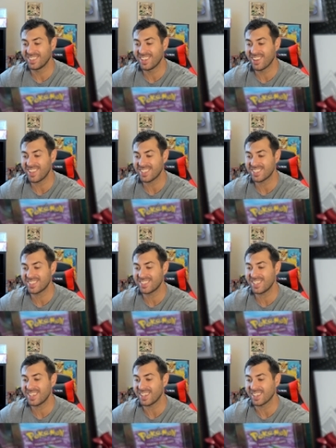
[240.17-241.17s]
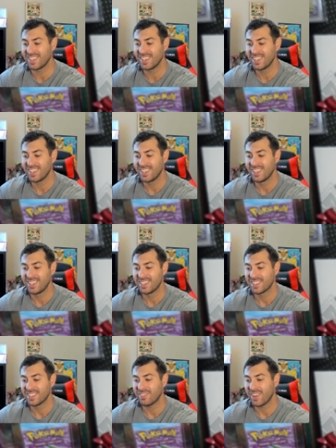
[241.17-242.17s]
Yo, that's sick.
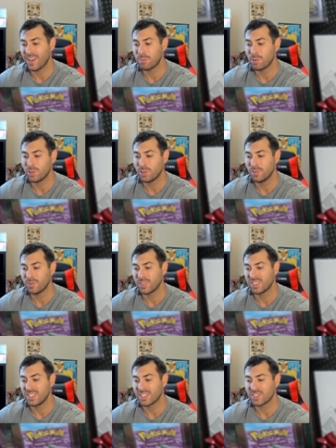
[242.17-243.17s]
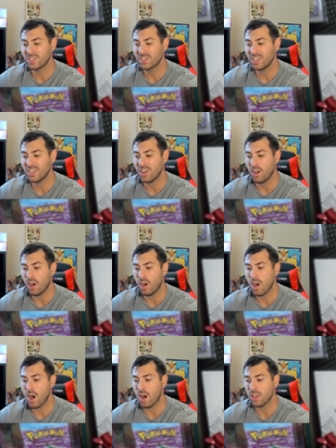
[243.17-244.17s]
Clefable, trio.
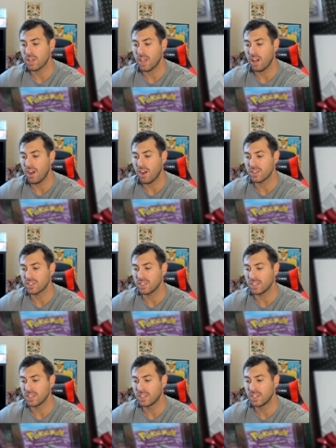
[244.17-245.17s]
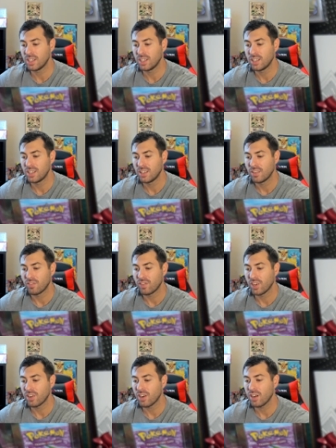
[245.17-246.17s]
Oh, look at that Haunter.
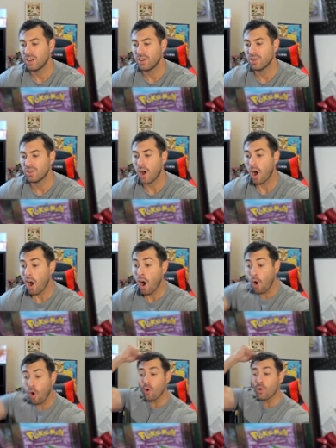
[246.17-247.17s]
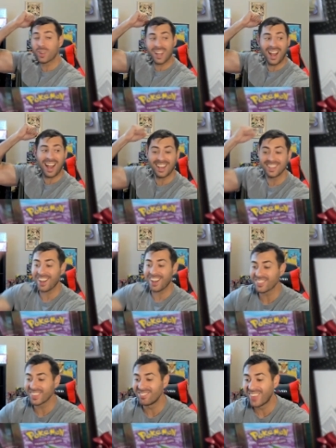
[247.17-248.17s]
Firo. Oh, guys,
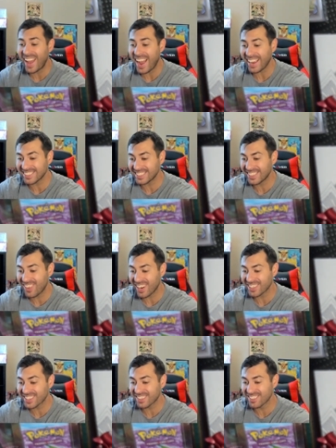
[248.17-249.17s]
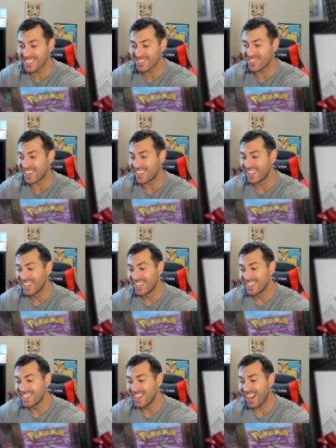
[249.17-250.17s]
off the back, Giovanni's Charisma.
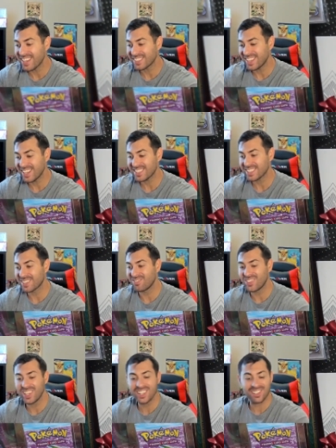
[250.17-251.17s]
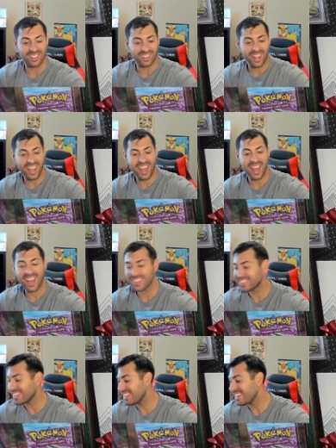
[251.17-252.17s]
Nice, nice looking Beedrill.
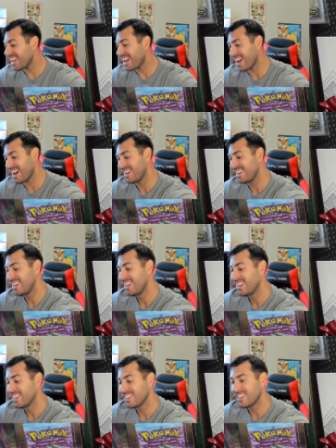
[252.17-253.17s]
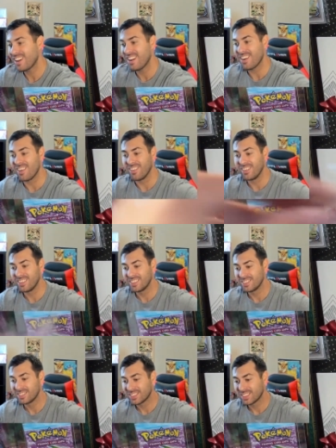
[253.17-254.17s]
Hex, yeah. Yo.
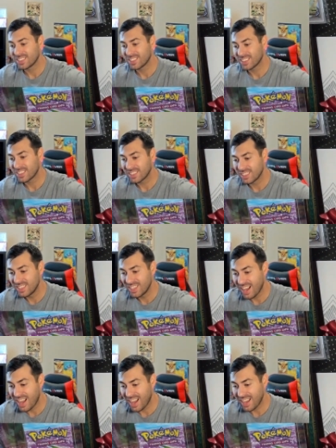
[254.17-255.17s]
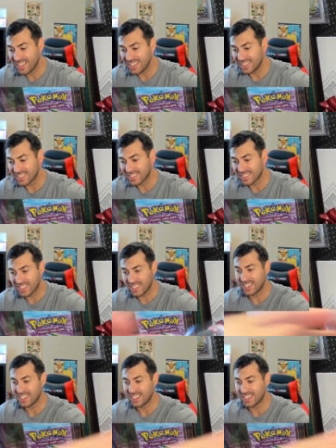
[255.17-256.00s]
Nice.